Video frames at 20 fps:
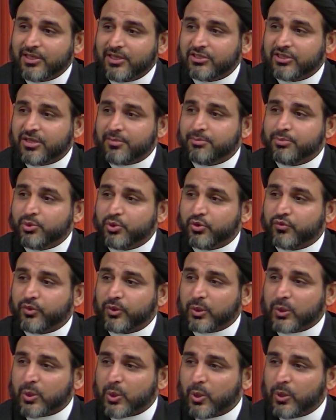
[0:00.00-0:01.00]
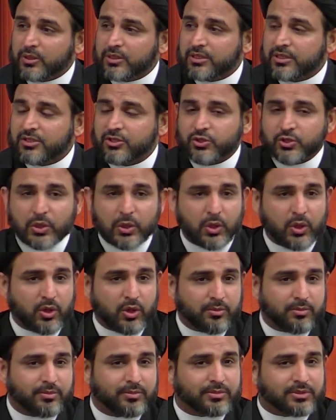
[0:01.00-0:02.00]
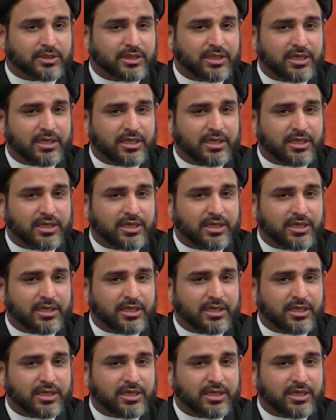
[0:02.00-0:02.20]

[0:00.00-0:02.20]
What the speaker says: the beautiful golden dome,